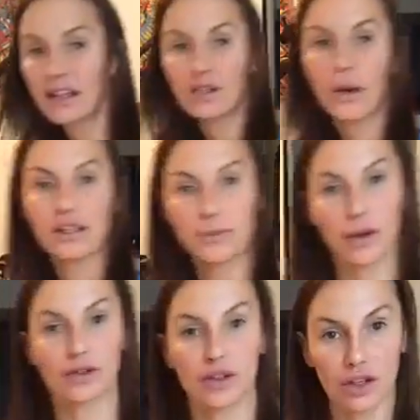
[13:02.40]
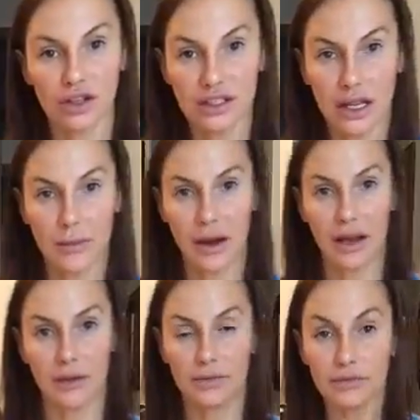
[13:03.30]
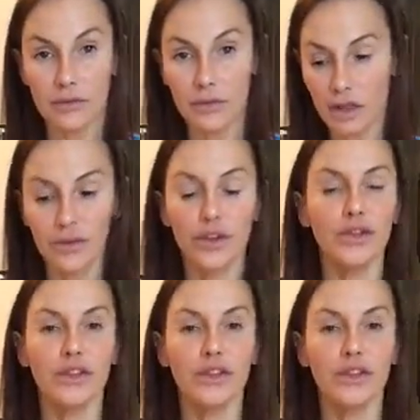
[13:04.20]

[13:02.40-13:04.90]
to what I spoke to the other day in my food